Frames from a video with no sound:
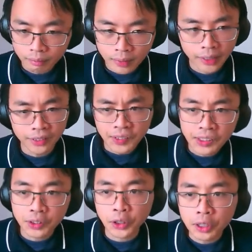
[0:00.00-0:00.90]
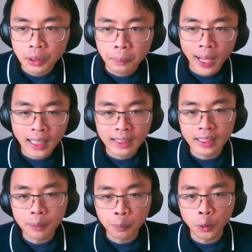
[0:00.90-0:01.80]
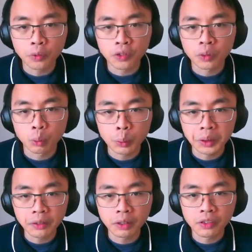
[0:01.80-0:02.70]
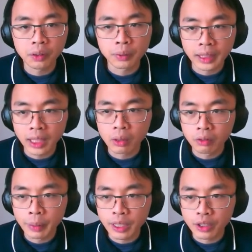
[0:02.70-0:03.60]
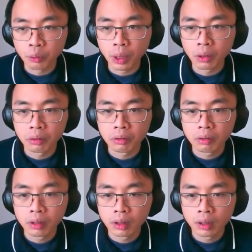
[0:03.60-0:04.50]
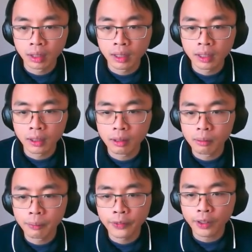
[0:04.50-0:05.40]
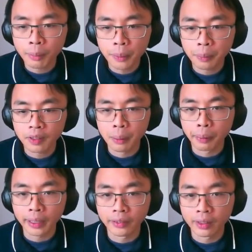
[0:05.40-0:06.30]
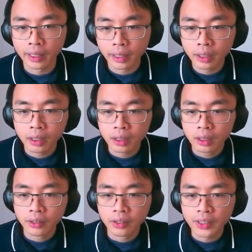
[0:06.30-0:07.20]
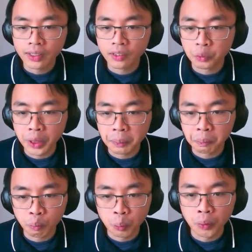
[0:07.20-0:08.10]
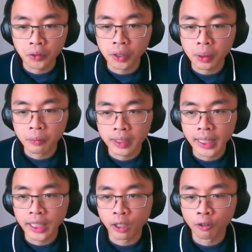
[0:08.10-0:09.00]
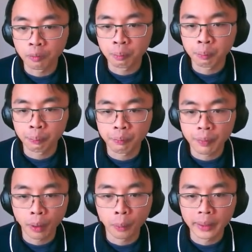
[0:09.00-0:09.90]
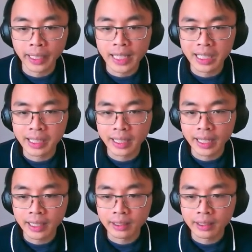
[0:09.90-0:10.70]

So this is good, but actually in the prompt we were given some year information as well. So I might put that in brackets here. So this is, we would presume, the year of publication date,